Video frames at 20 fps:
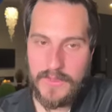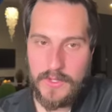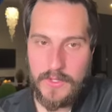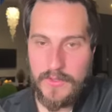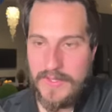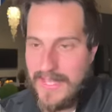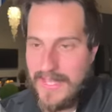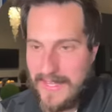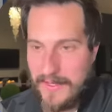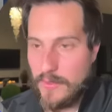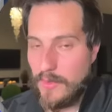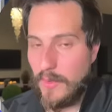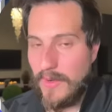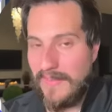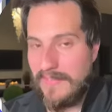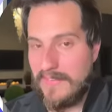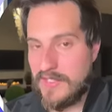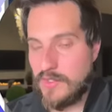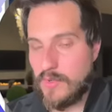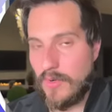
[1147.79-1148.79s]
You can't. You don't
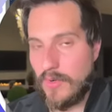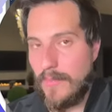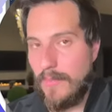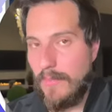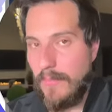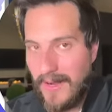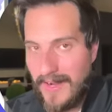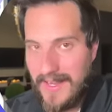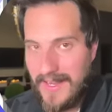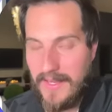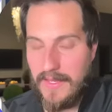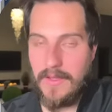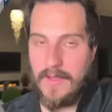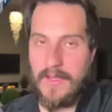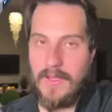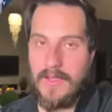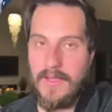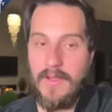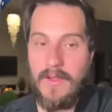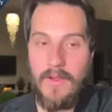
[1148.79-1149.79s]
have the sort of money
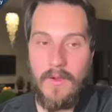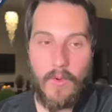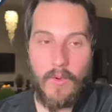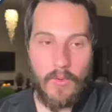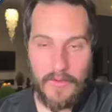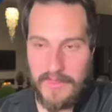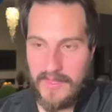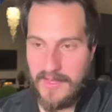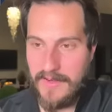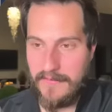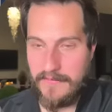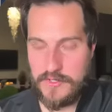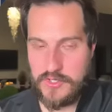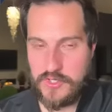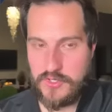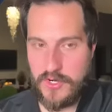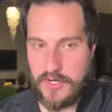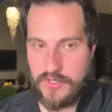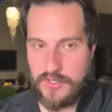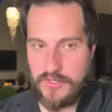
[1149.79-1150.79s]
or the
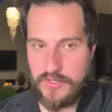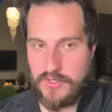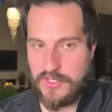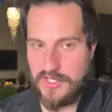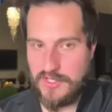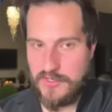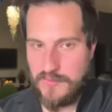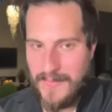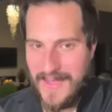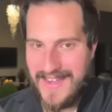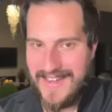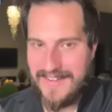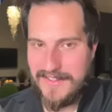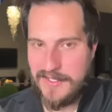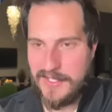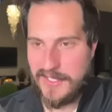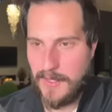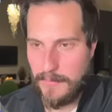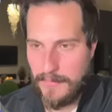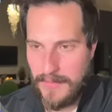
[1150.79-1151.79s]
infrastructure to spend
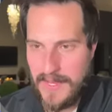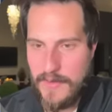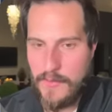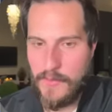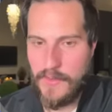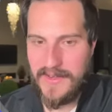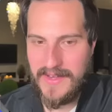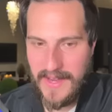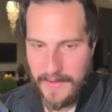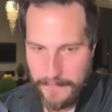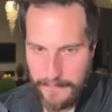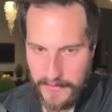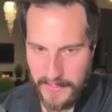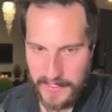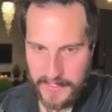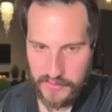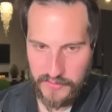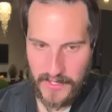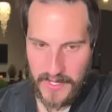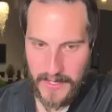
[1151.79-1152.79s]
to compete with
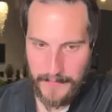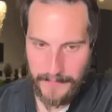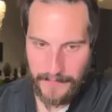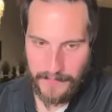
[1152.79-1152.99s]
Netflix, right?